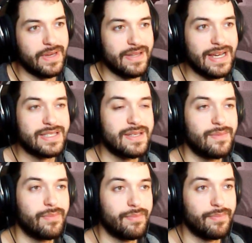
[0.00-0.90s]
And that's
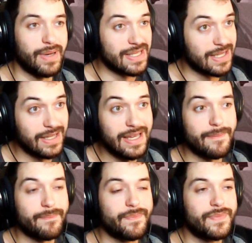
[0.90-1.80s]
basically
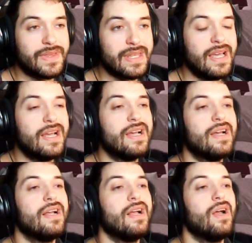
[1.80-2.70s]
it.
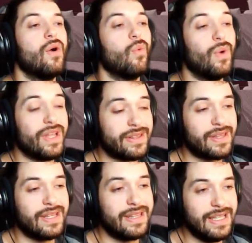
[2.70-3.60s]

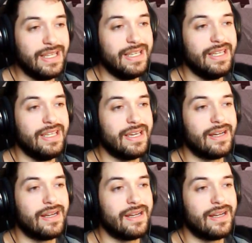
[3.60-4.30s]
With the